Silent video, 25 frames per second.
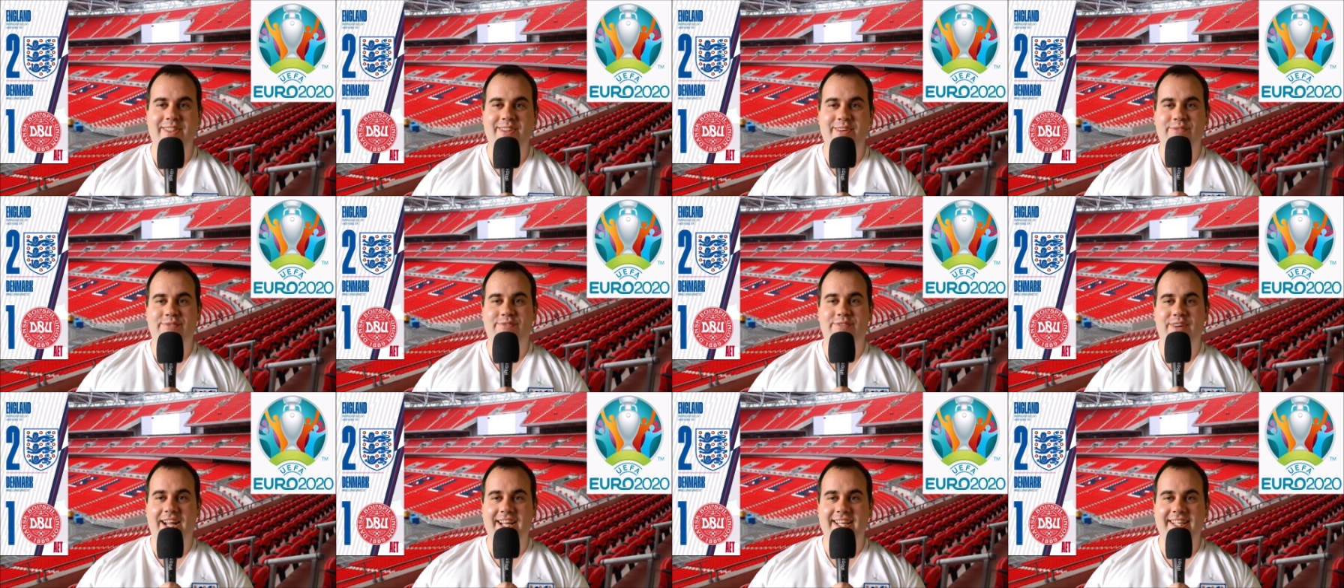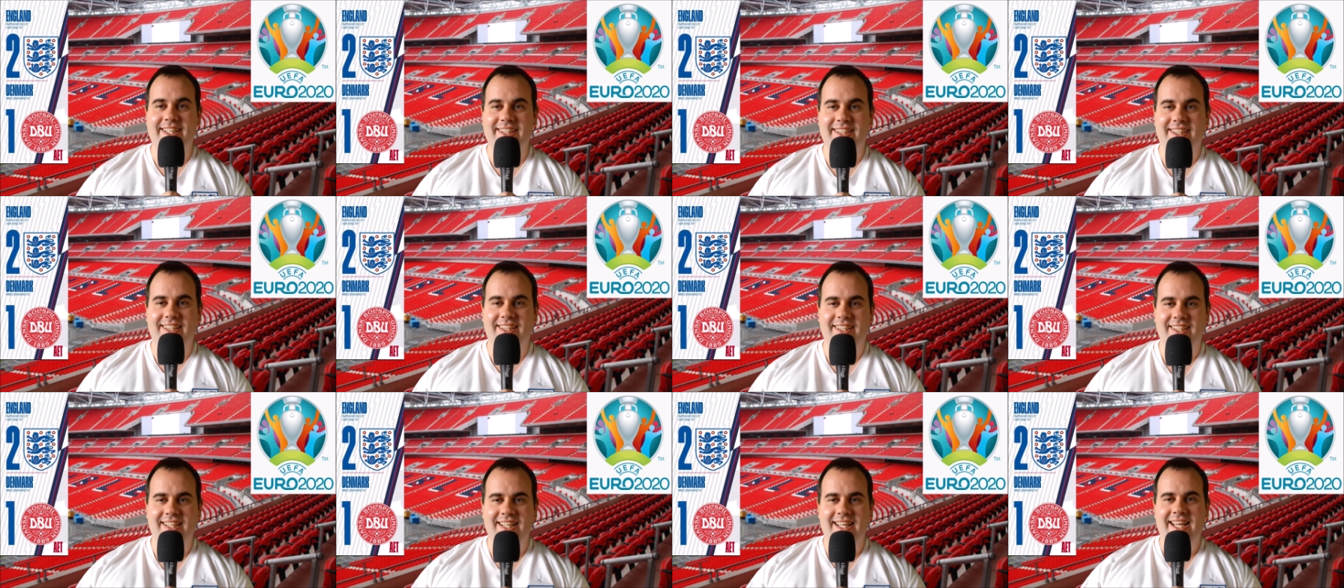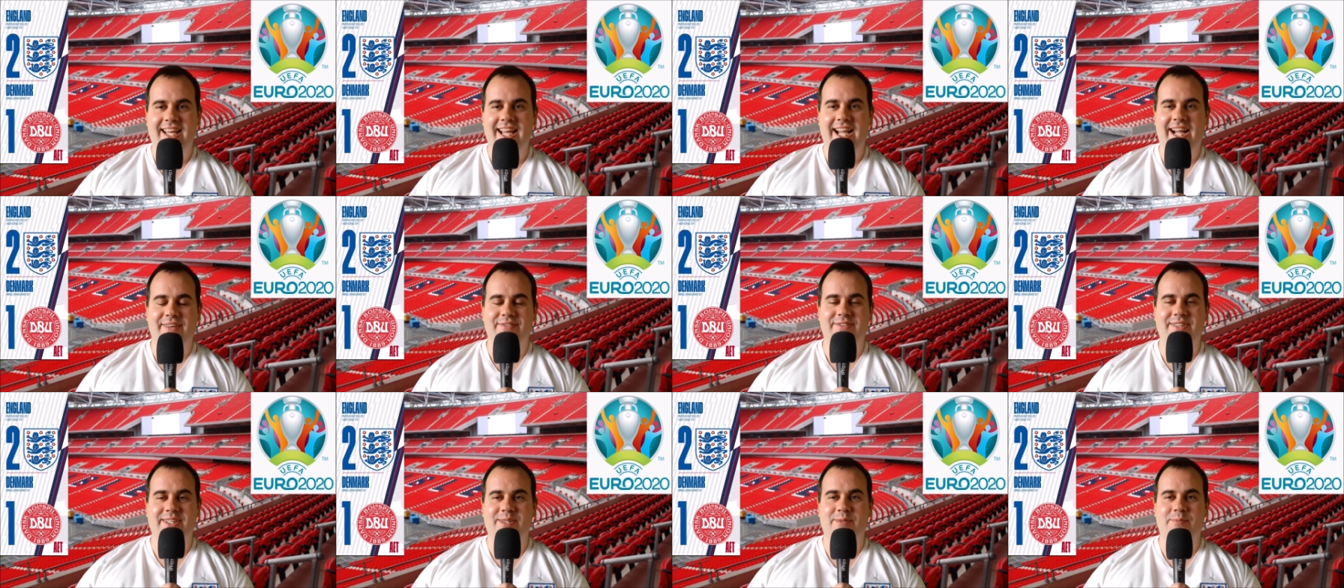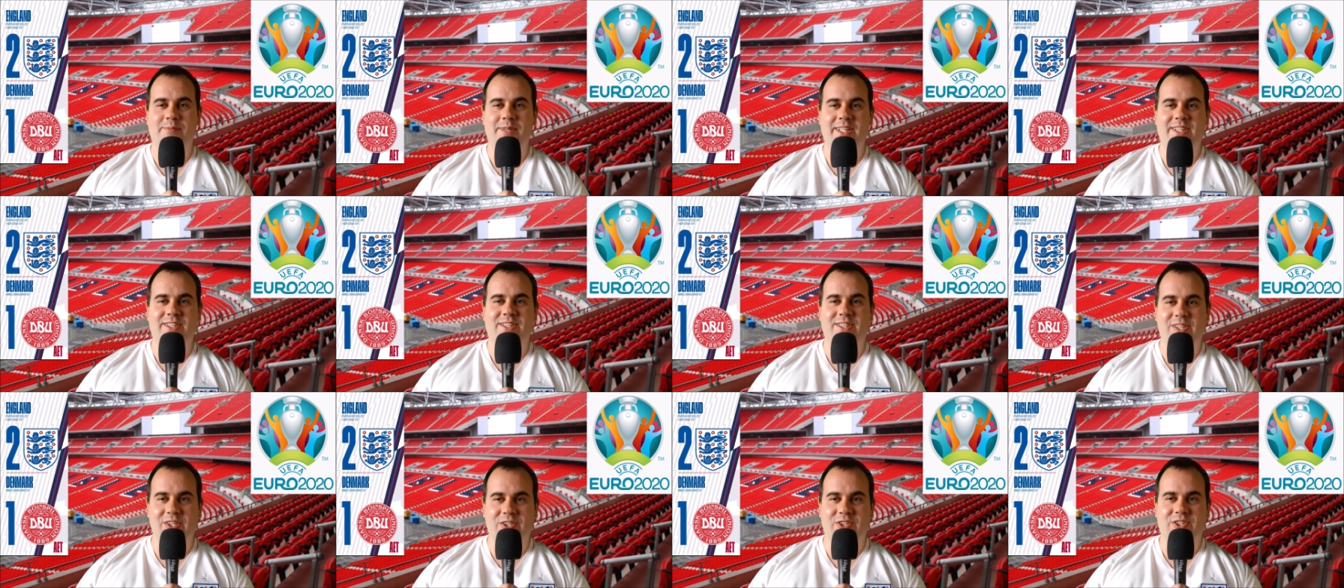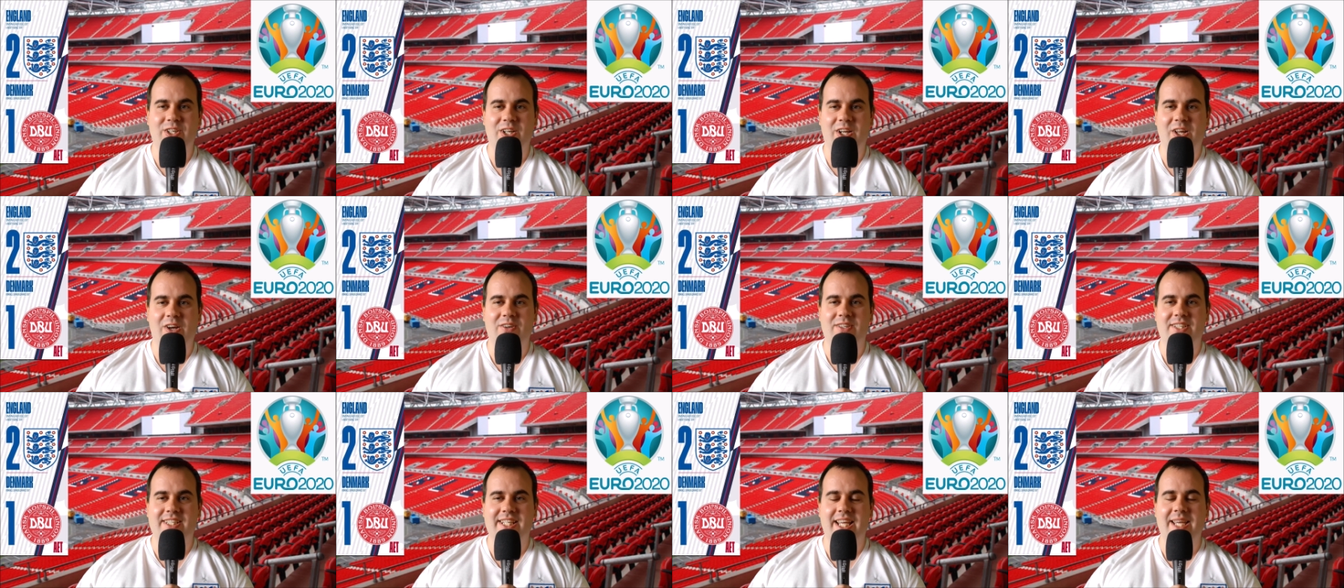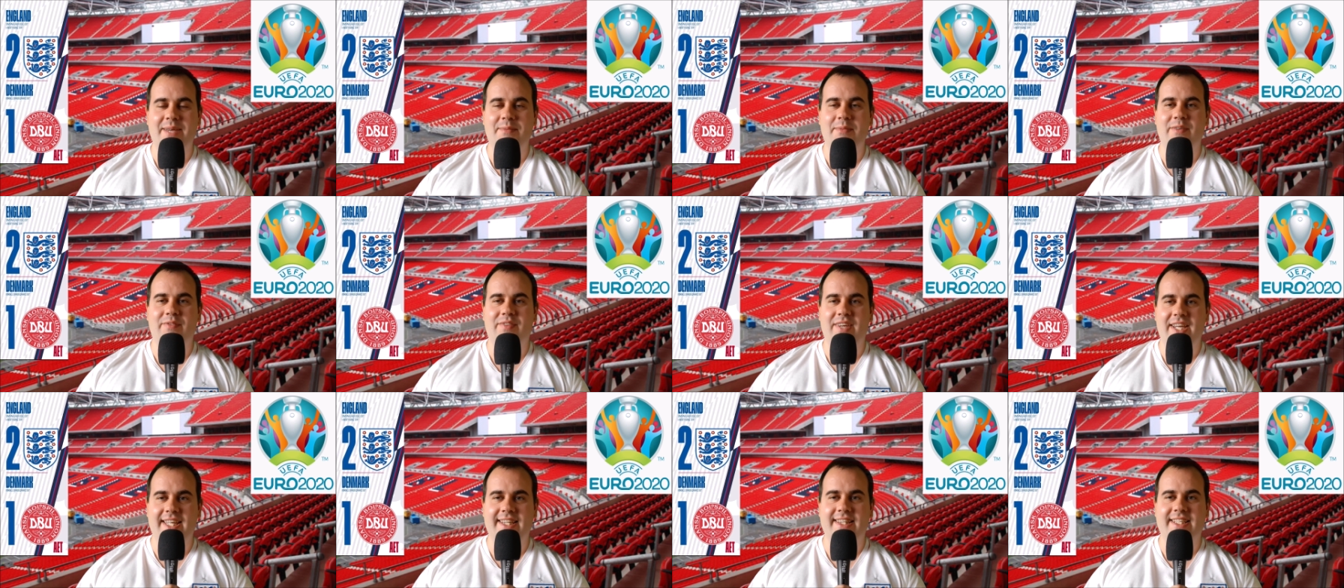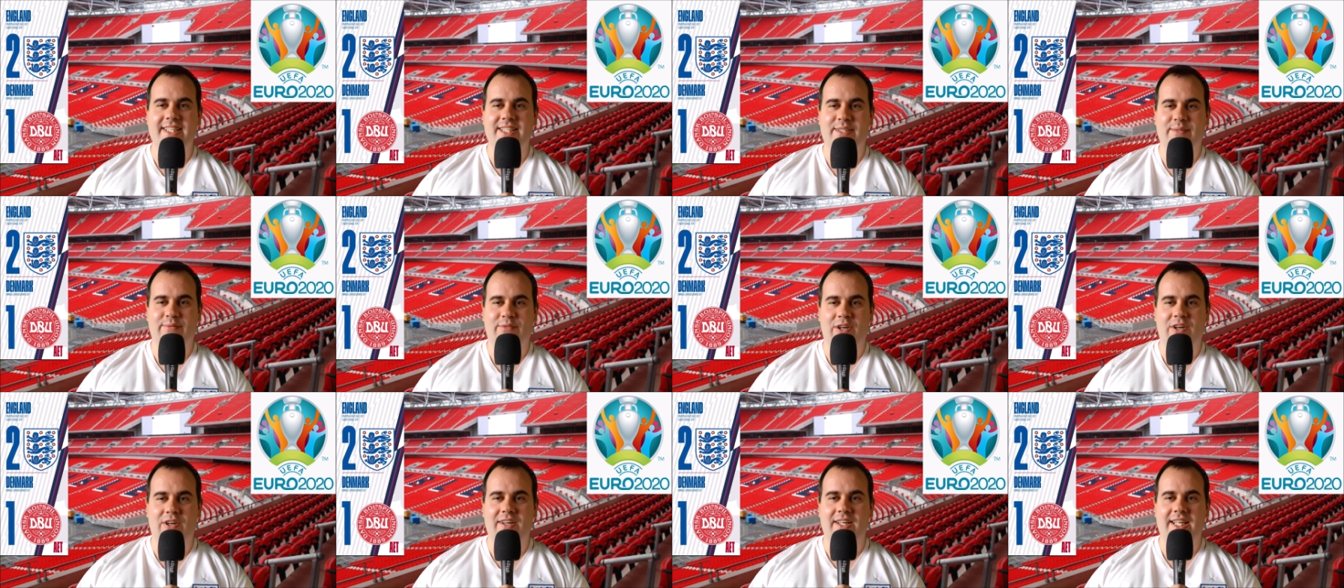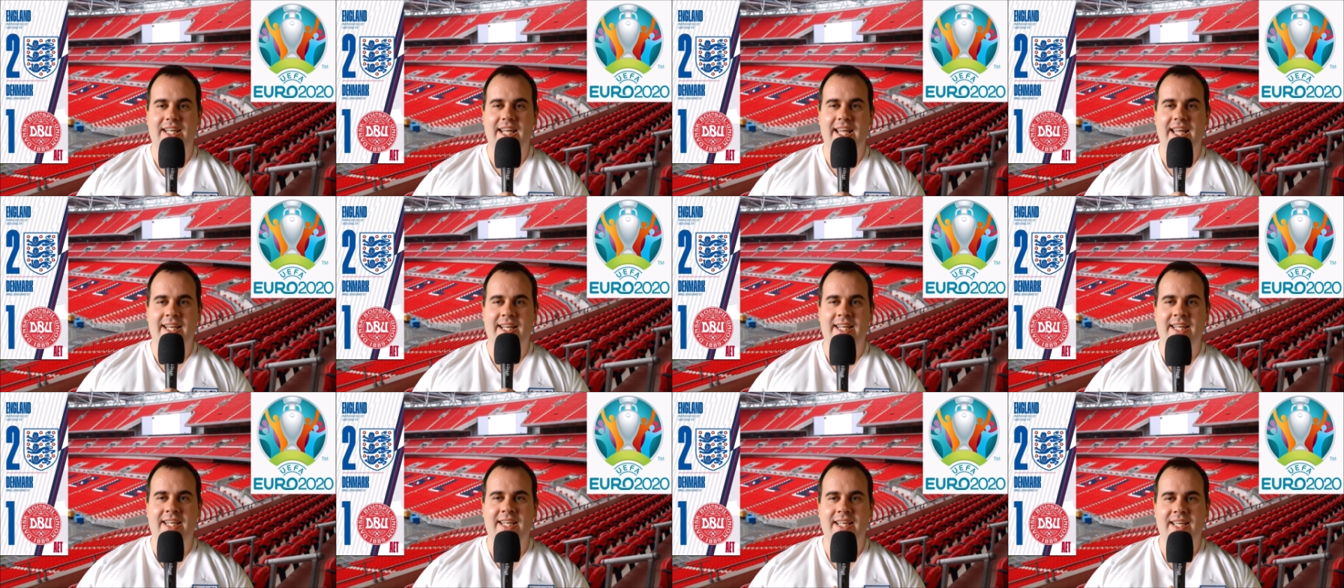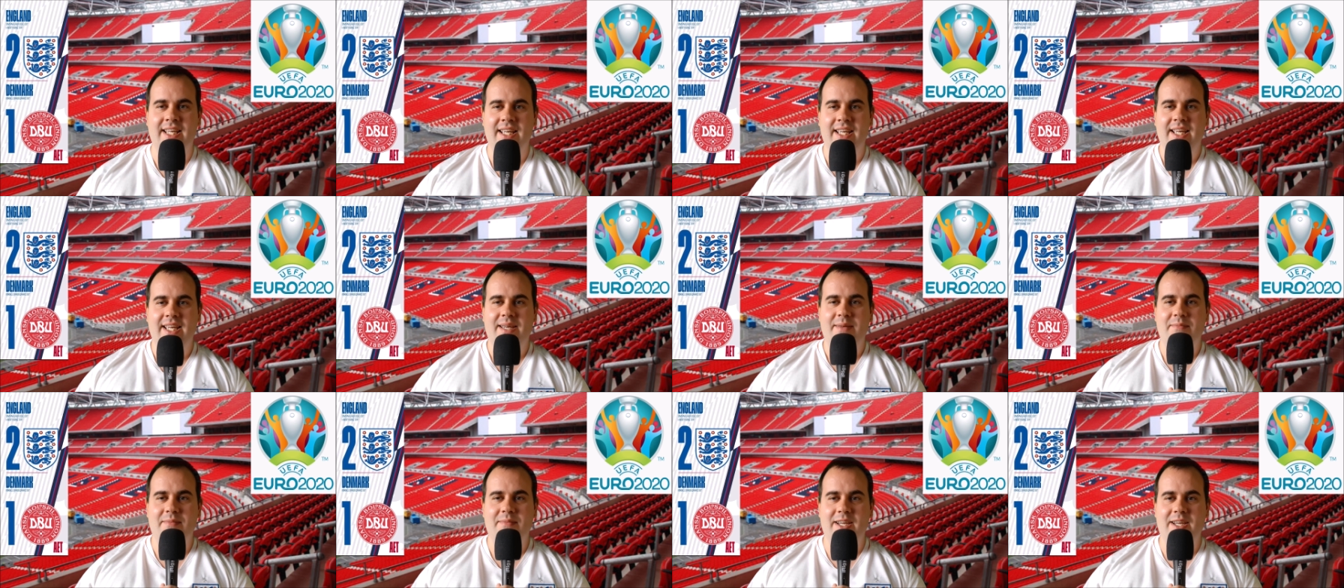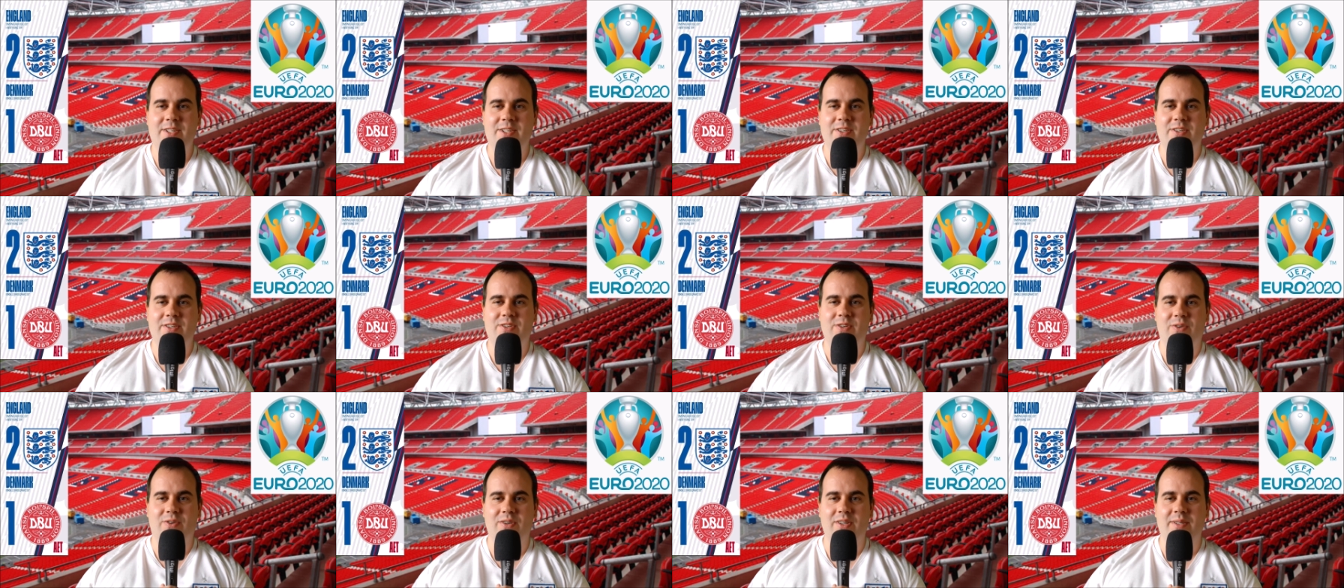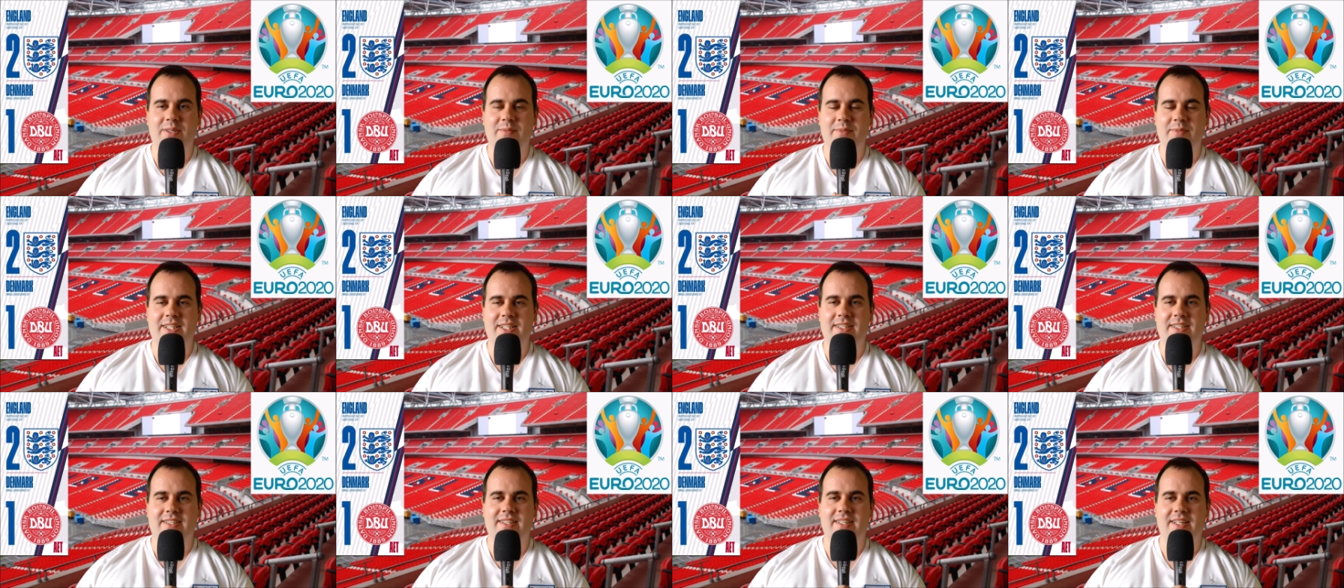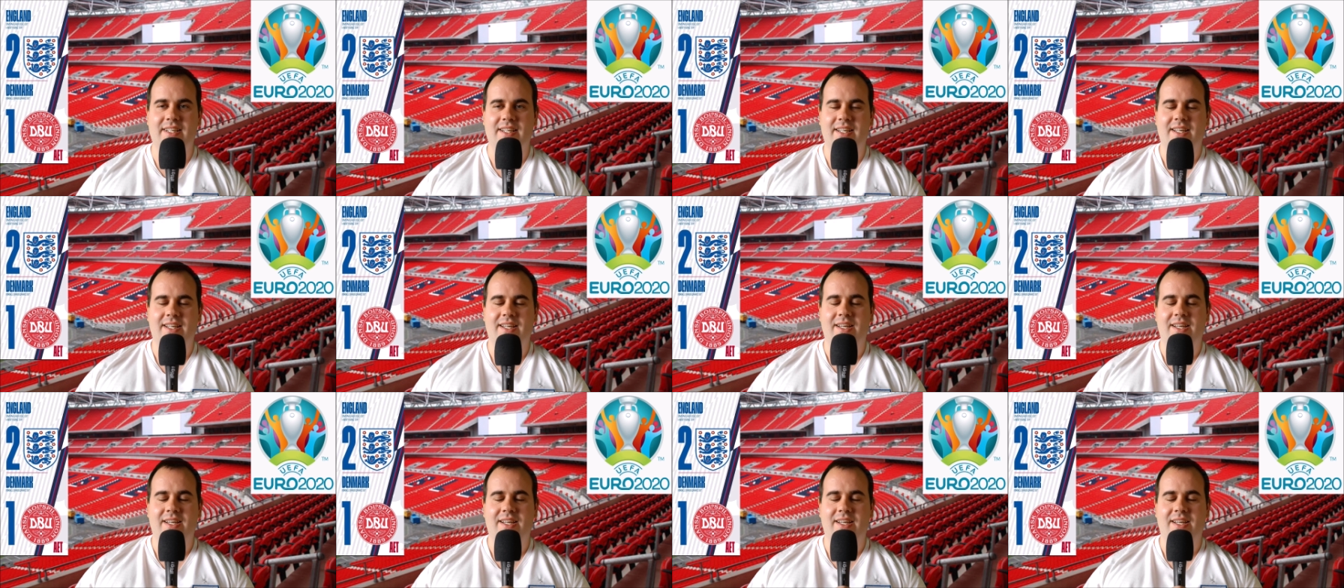in the final after it's been such a long time of getting this far in any major tournament.